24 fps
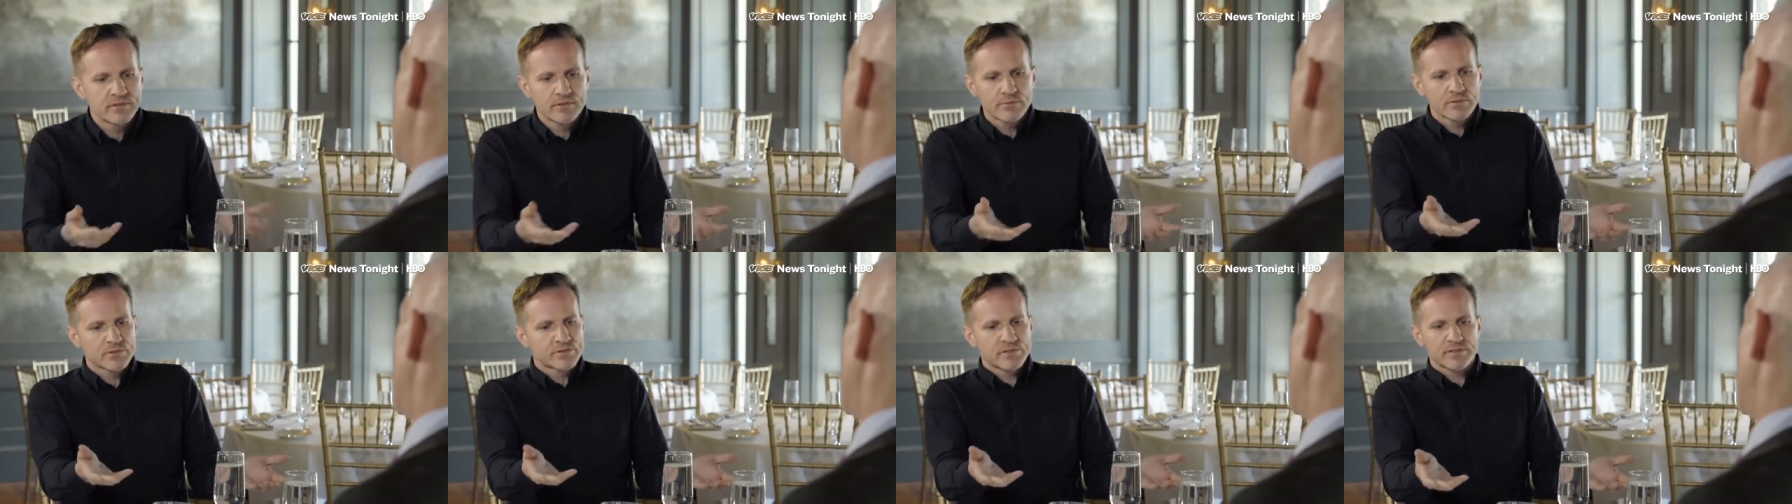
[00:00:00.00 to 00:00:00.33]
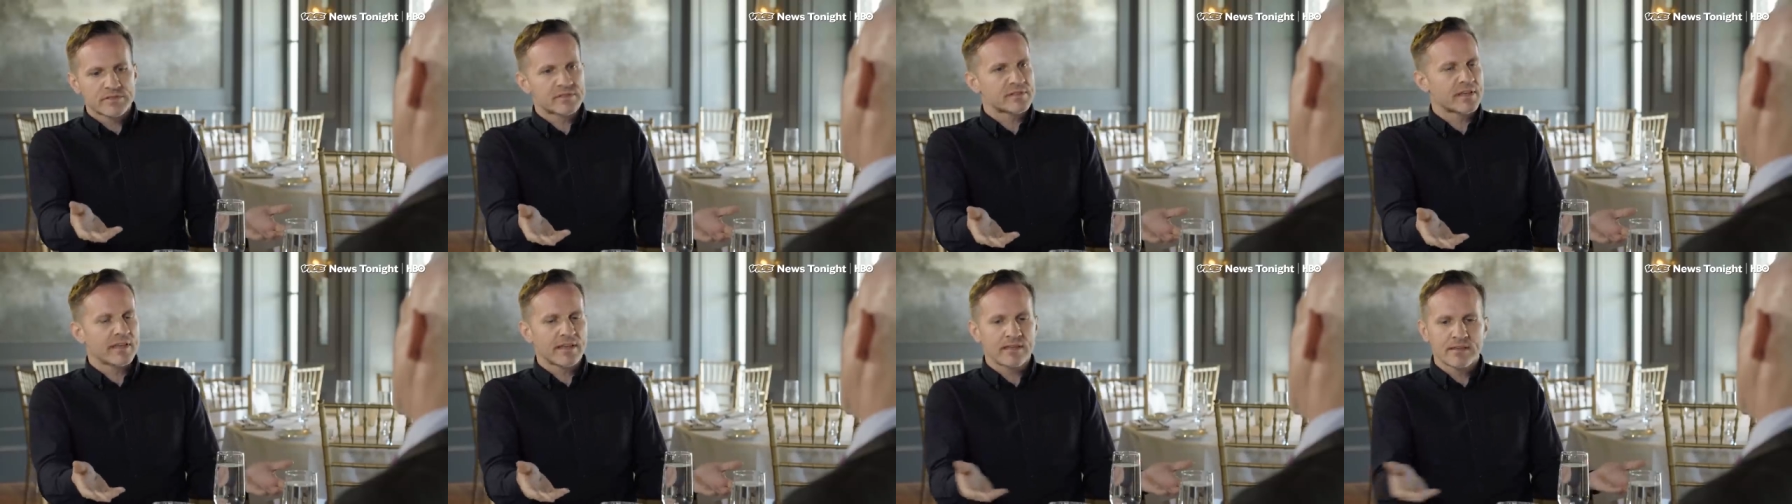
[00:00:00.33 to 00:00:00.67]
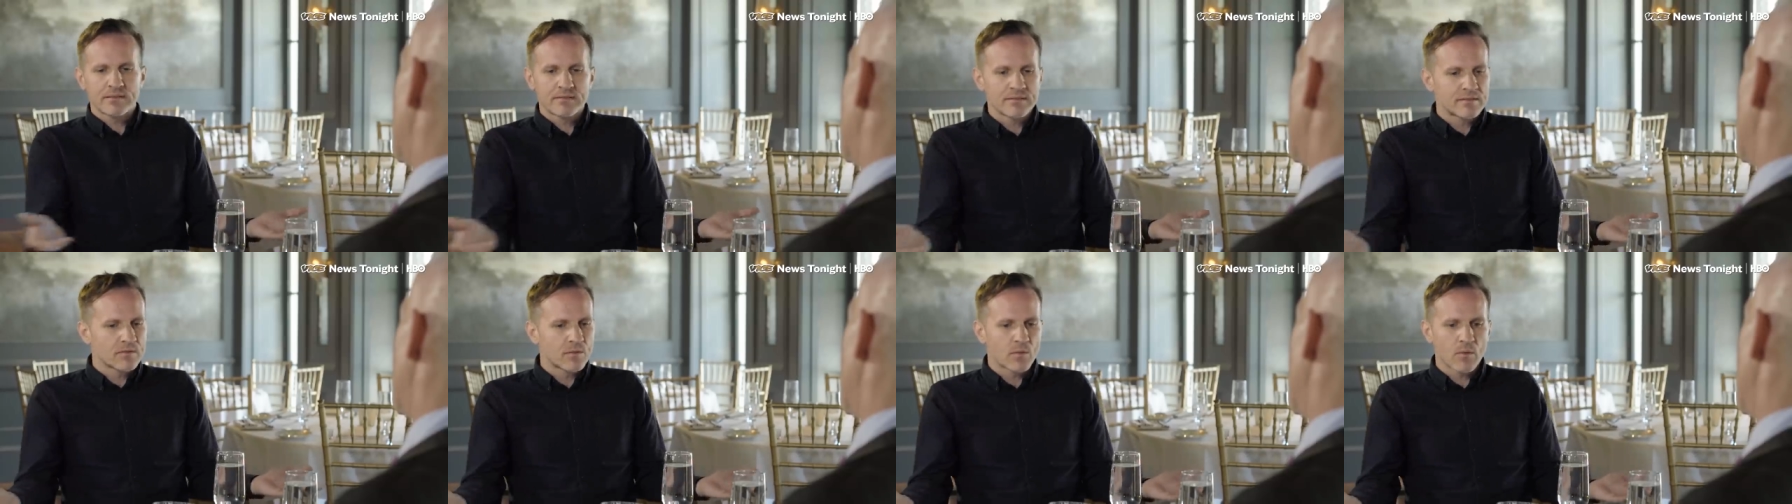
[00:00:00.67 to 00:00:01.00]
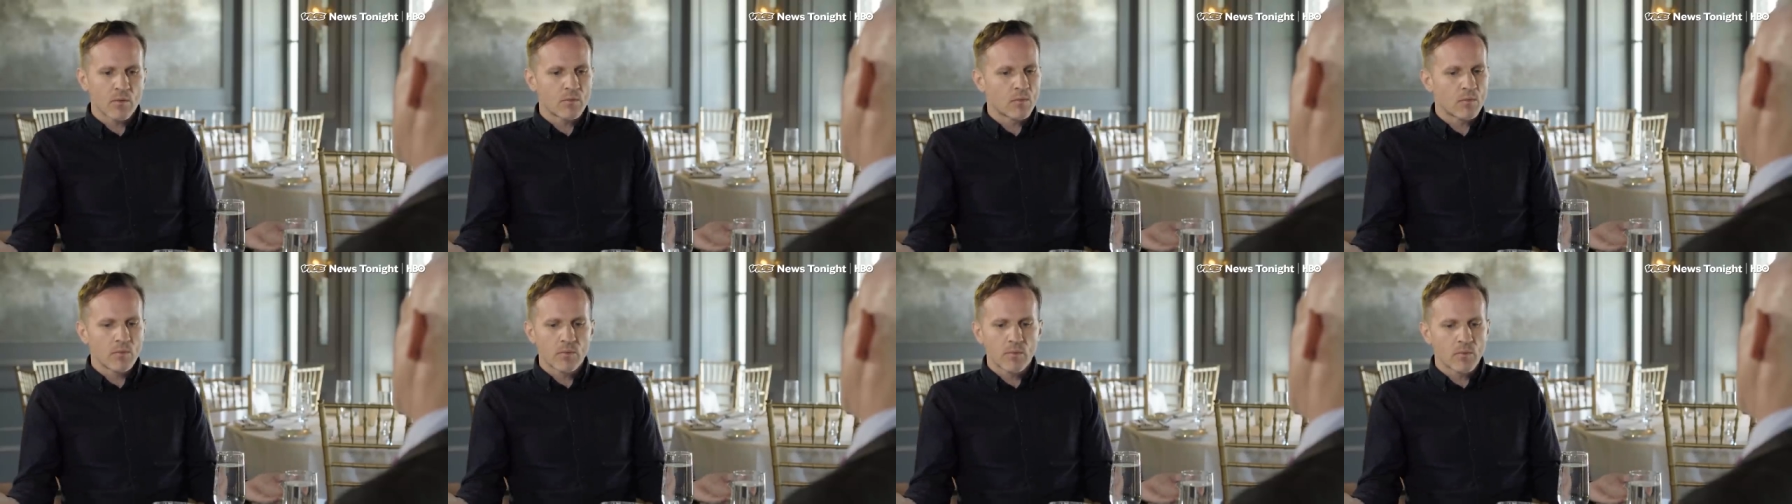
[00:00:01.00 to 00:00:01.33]
you were just saying
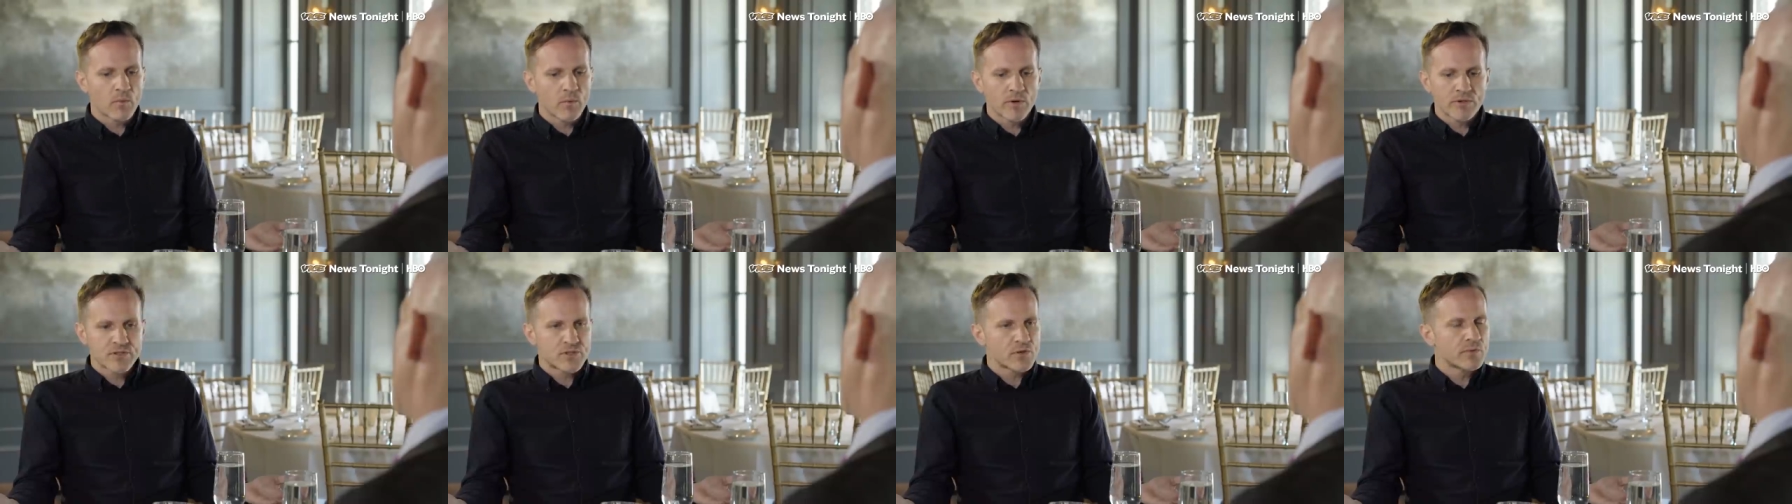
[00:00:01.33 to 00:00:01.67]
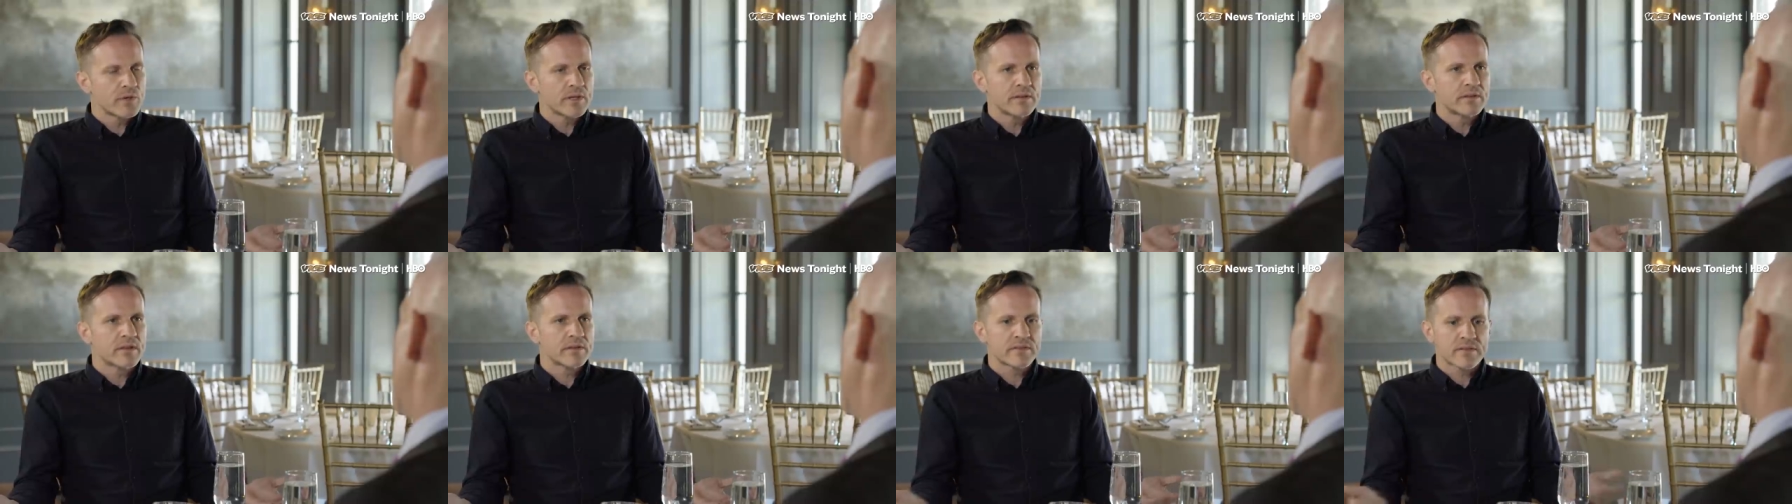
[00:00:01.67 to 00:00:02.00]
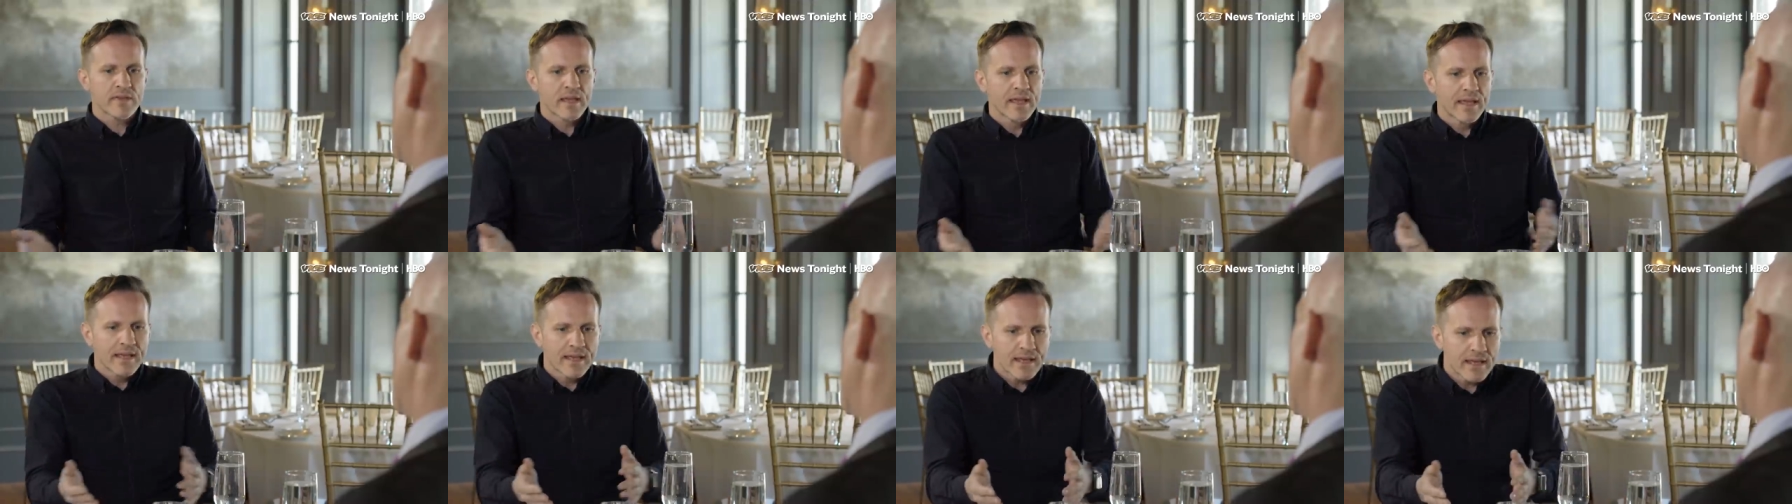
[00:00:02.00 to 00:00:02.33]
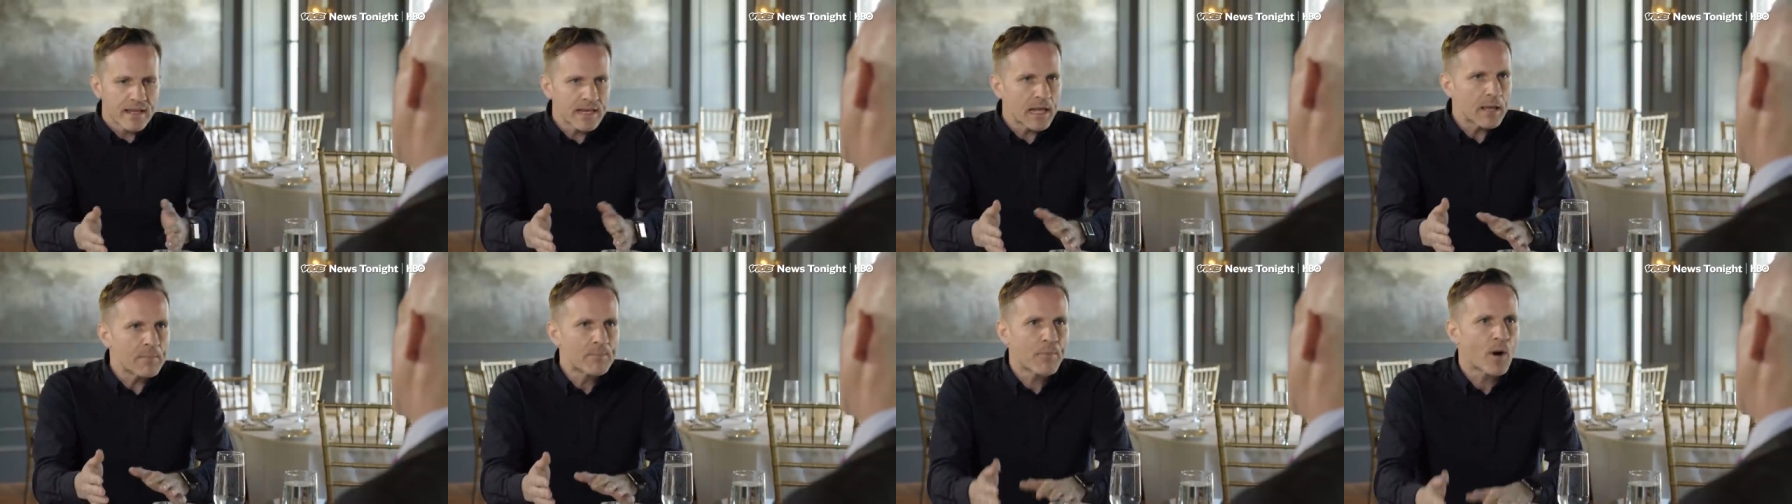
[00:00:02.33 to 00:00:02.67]
we're doing this
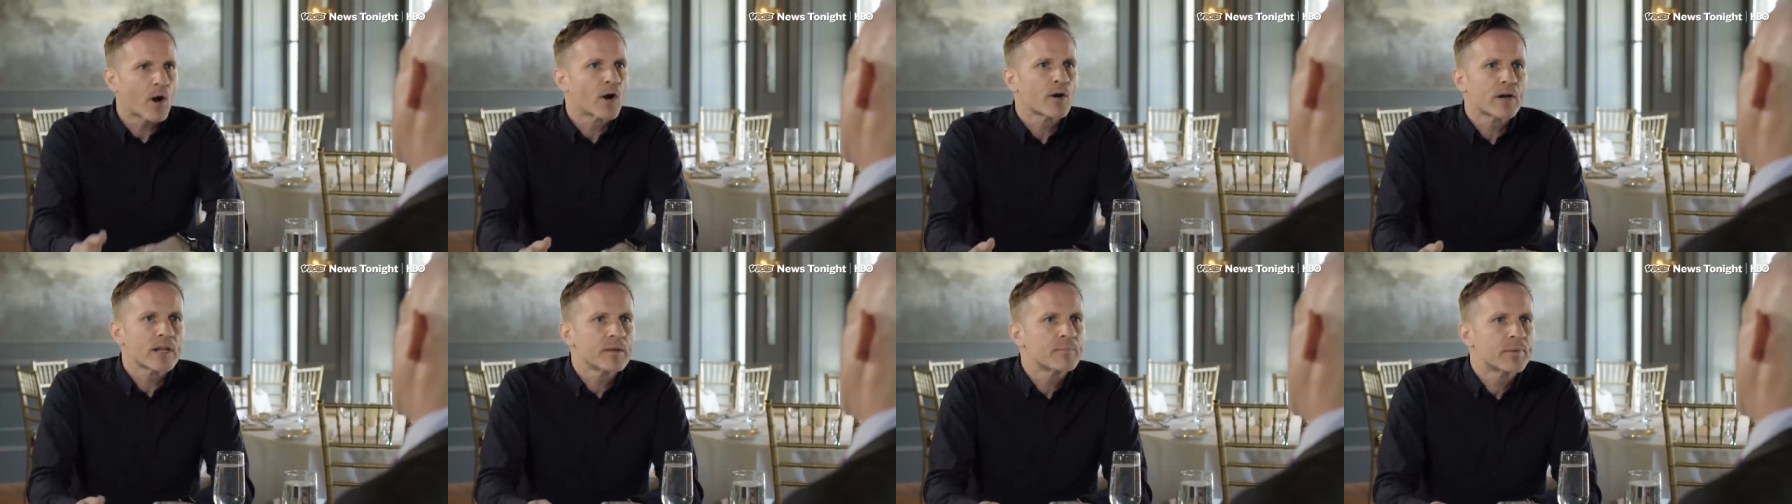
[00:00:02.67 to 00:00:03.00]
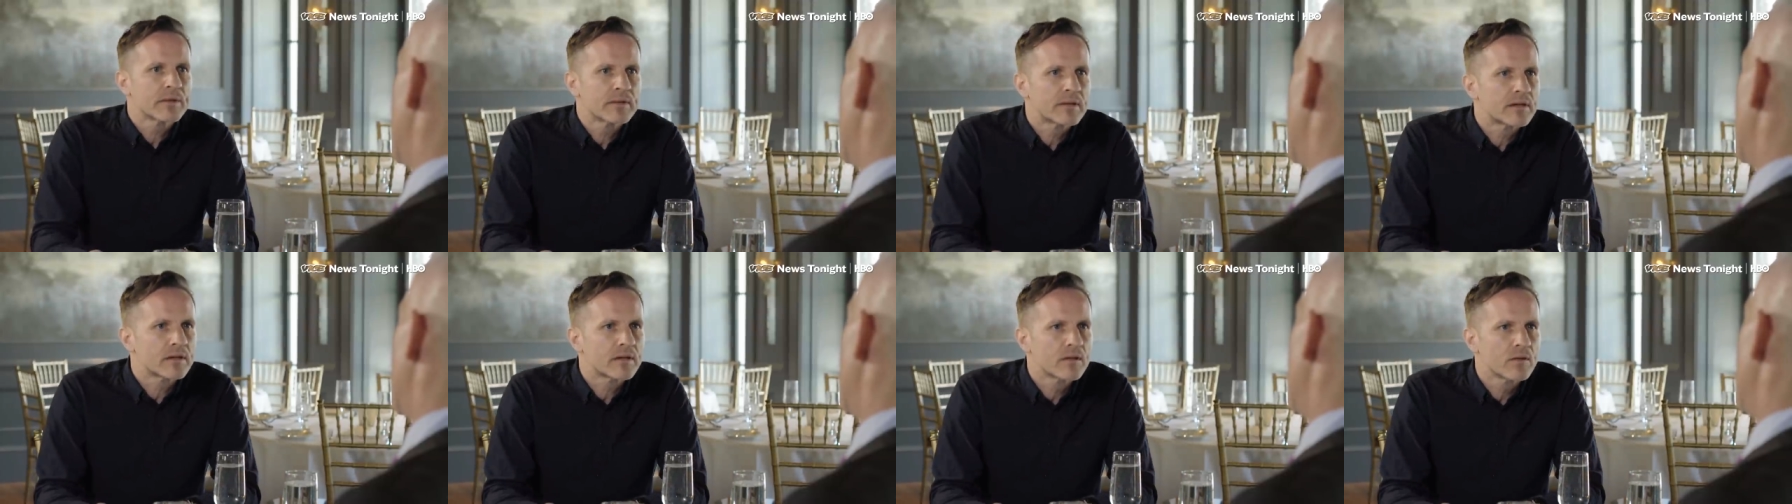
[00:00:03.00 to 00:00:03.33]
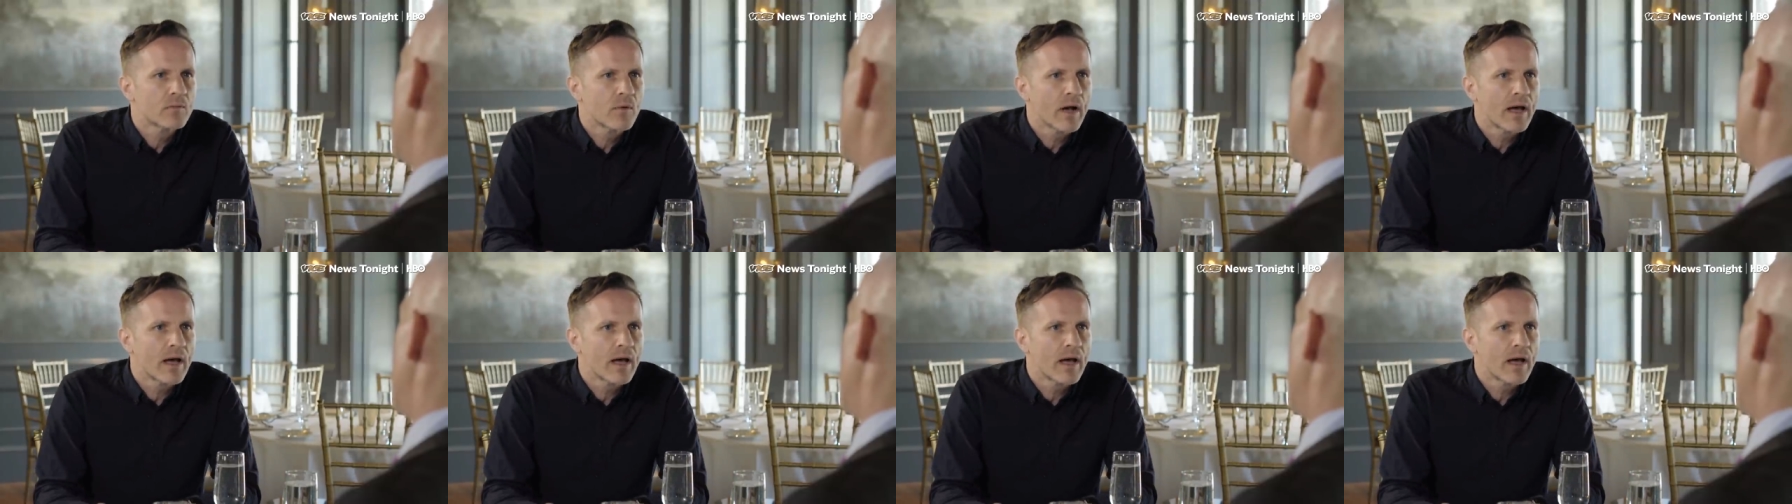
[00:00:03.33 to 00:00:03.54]
in a party political